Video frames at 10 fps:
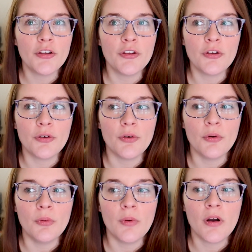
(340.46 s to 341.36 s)

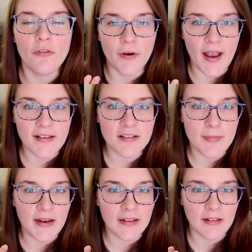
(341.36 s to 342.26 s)
you
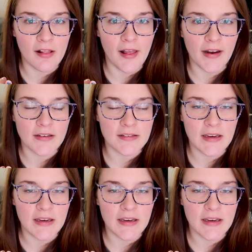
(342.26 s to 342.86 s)
overestimating the client's